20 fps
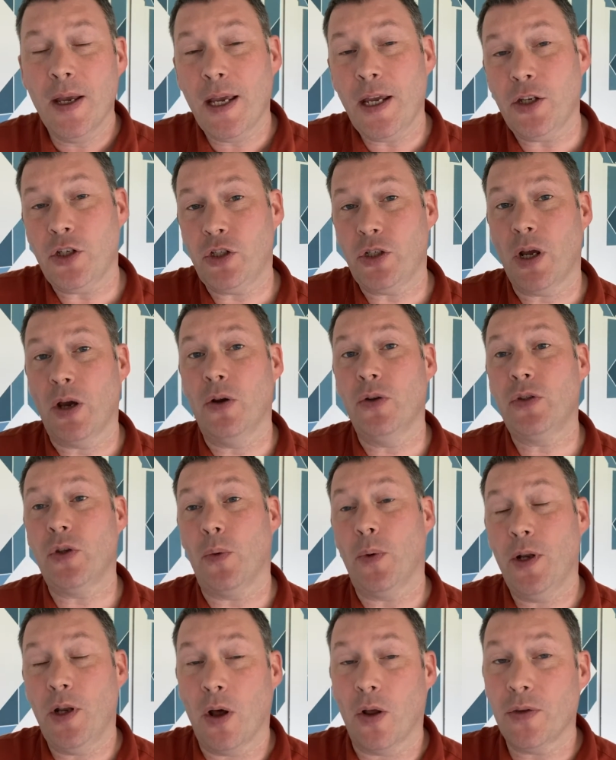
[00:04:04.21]
It shows
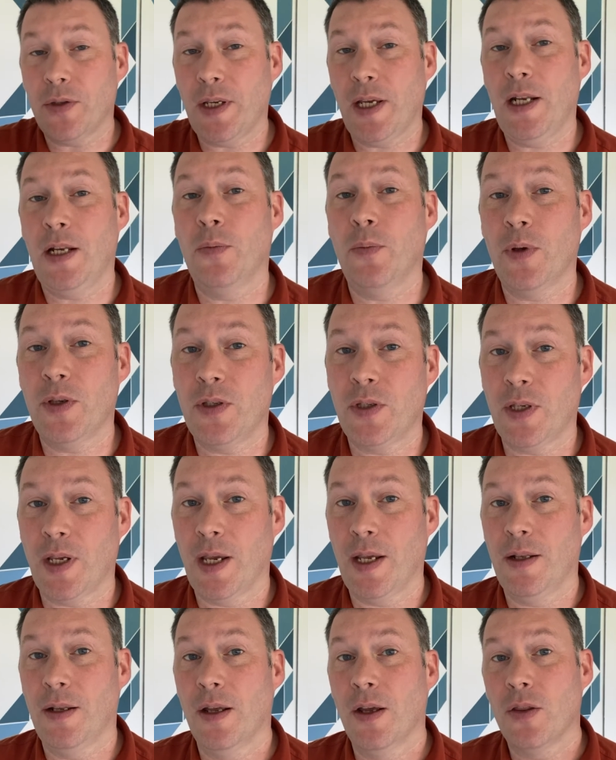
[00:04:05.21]
that we're not dealing with
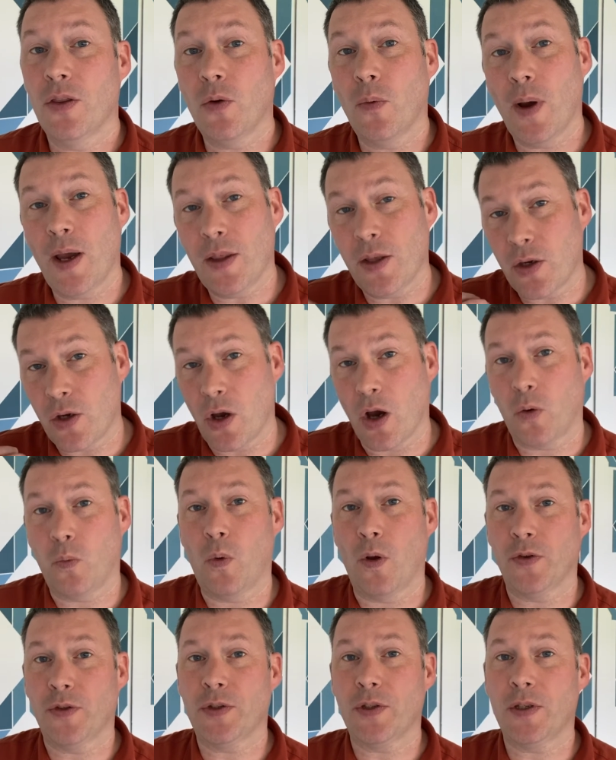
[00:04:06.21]
sin the way that God
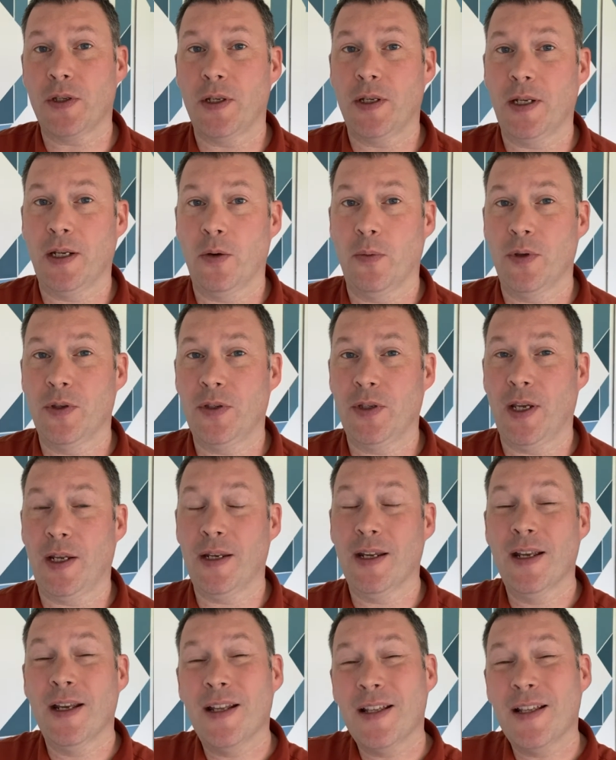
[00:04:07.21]
wants us to deal with sin.